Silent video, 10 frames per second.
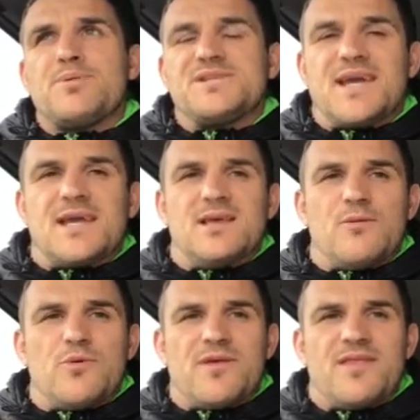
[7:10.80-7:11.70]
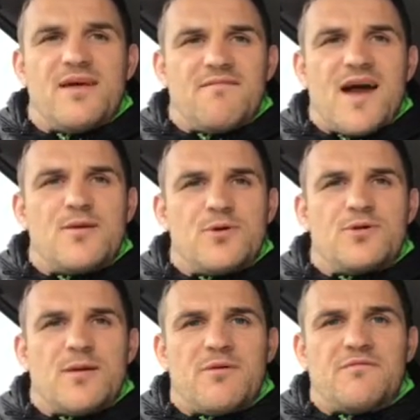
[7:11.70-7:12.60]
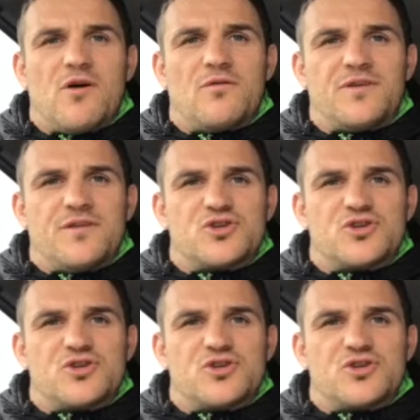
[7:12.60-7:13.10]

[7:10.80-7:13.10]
particularly within the environment that I'm involved in,